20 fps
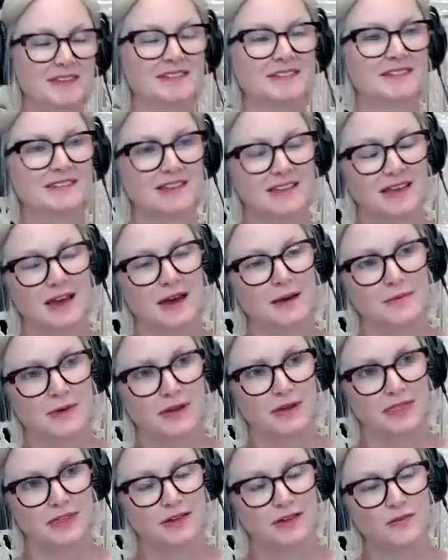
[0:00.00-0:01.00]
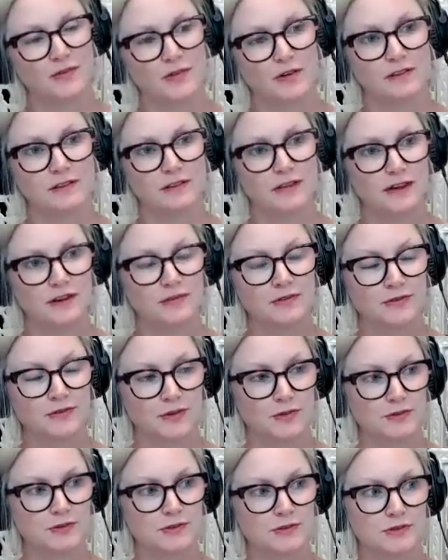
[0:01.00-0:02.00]
is the gap, I think, for a lot of
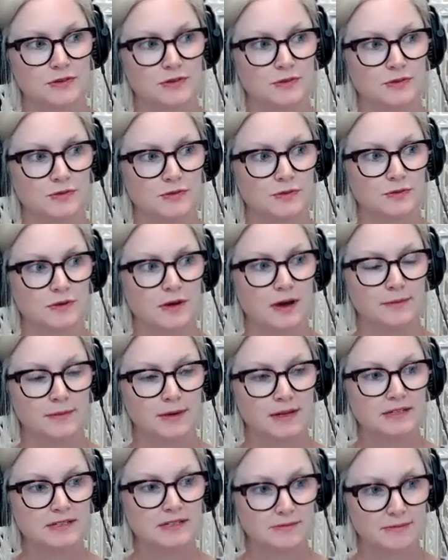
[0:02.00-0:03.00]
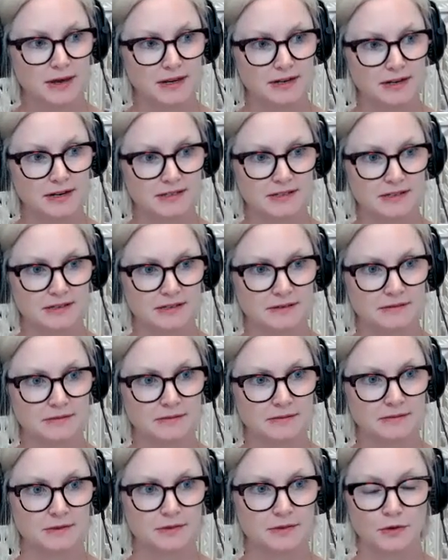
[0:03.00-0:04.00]
folks who come into
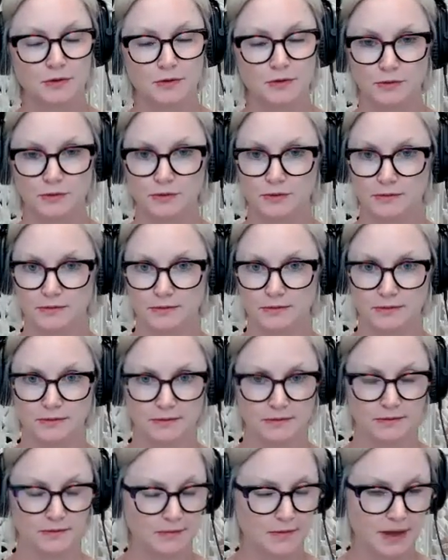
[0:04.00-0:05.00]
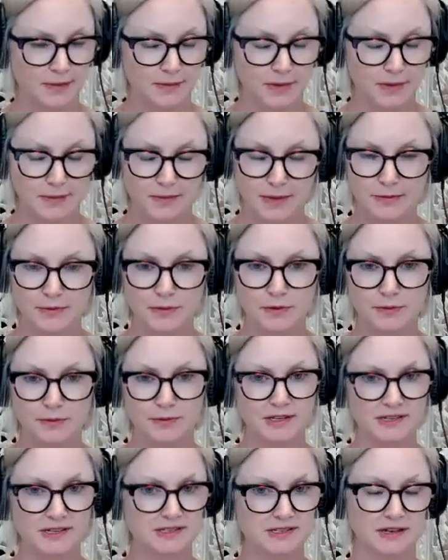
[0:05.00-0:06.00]
medicine who may be people
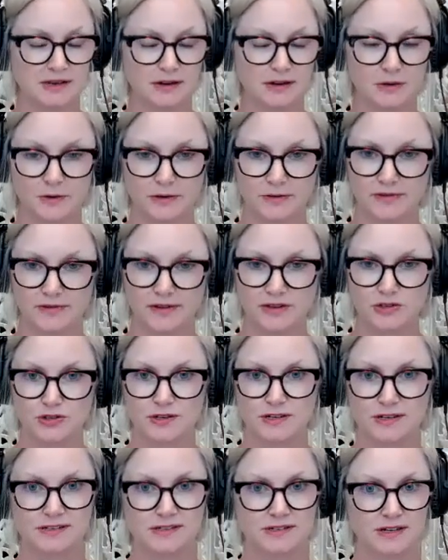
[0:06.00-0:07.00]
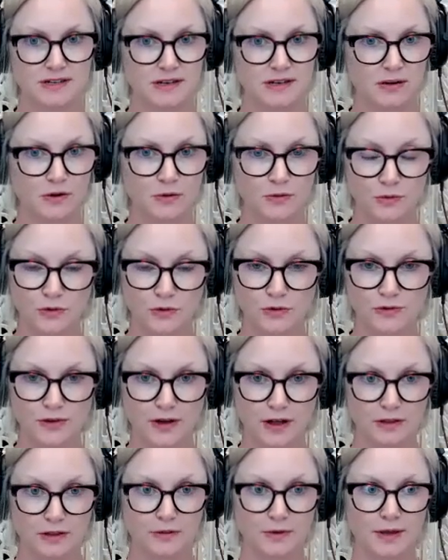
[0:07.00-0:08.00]
pleasing or perfectionistic or rule
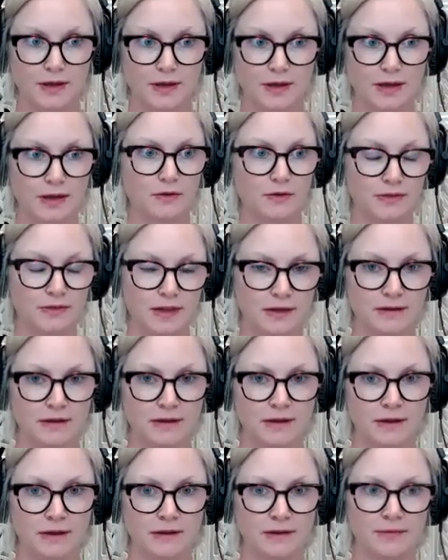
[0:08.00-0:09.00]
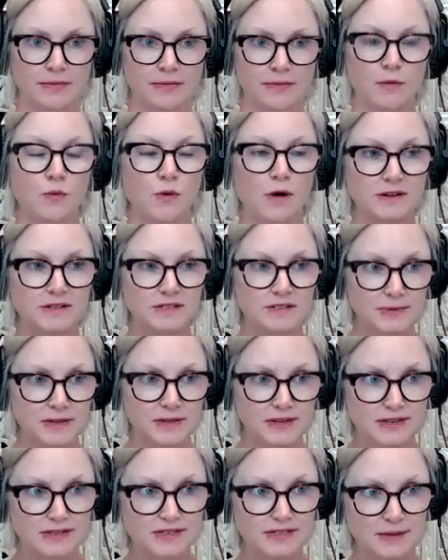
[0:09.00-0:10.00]
following, or they want to
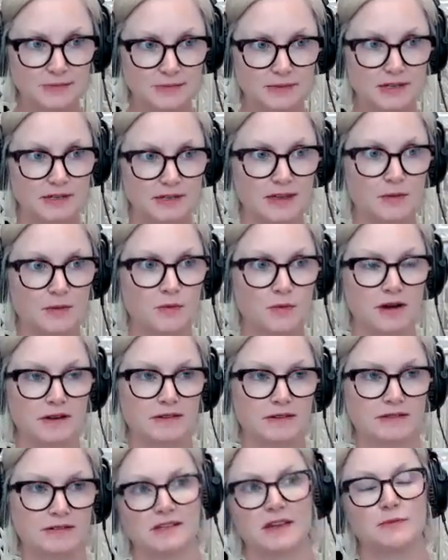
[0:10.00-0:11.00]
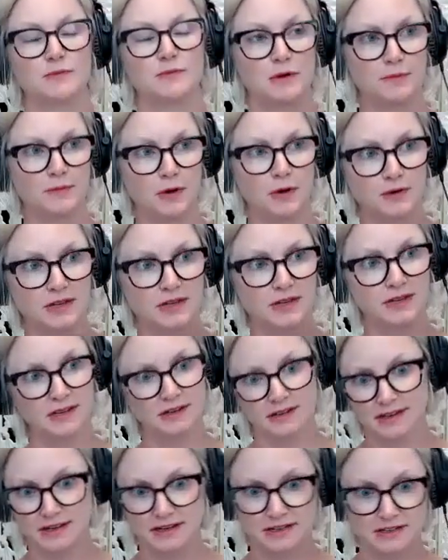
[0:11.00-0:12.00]
be accepted, they want to get promoted
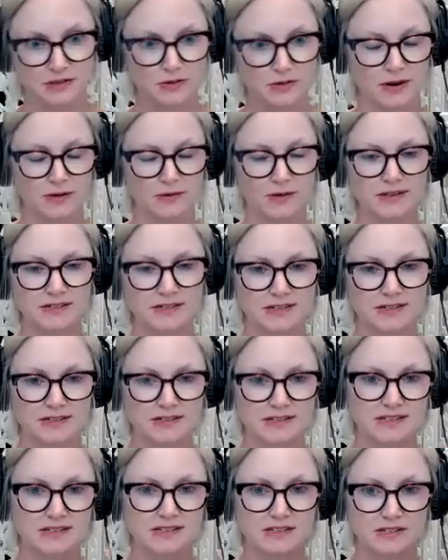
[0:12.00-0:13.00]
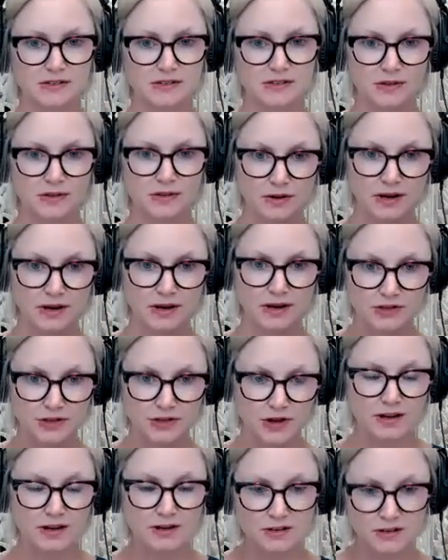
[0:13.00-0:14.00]
and get into great residencies. So they're kind of
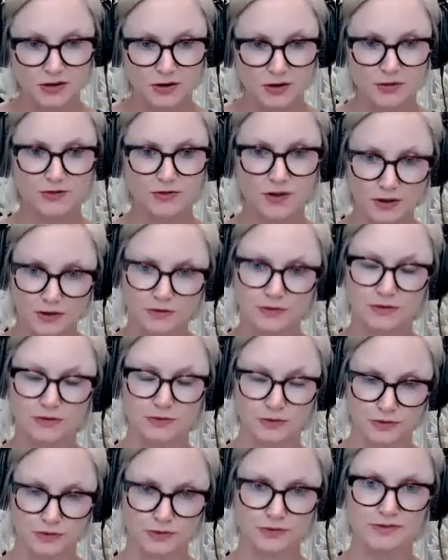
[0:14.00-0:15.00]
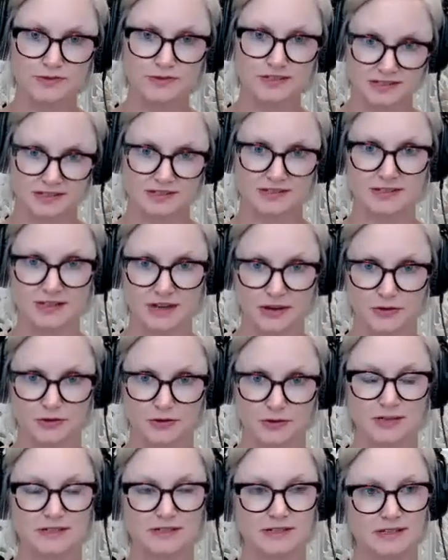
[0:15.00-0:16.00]
taught, follow the rules. This is how you
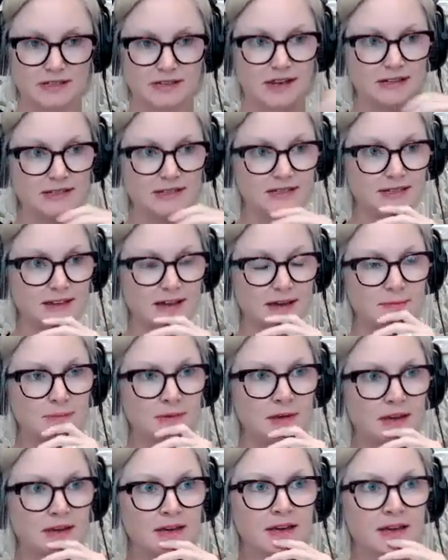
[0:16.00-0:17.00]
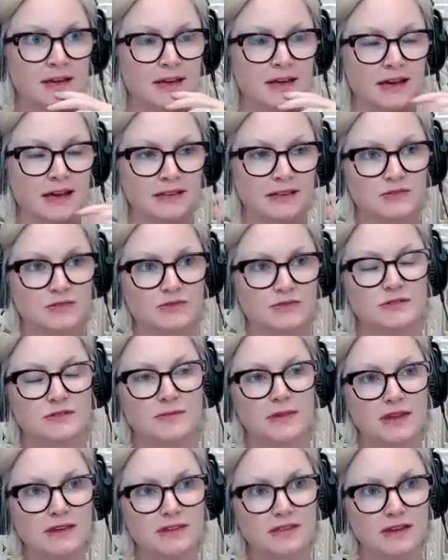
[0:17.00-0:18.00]
get to the next step. And so to
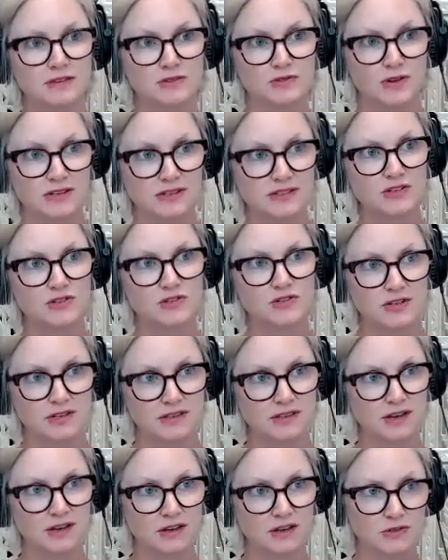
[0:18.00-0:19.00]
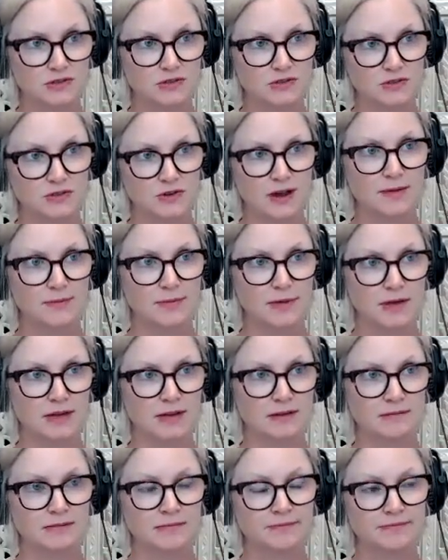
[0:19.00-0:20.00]
make that transition, like you're
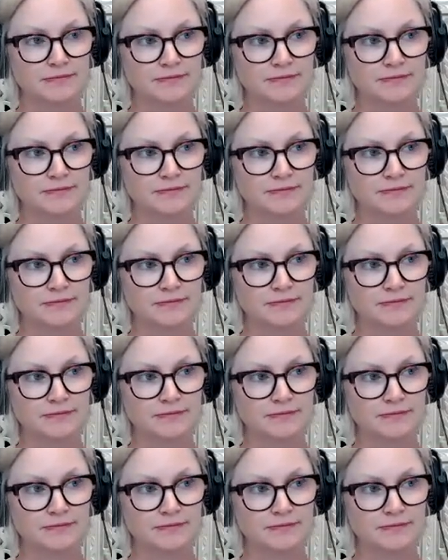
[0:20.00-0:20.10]
describing,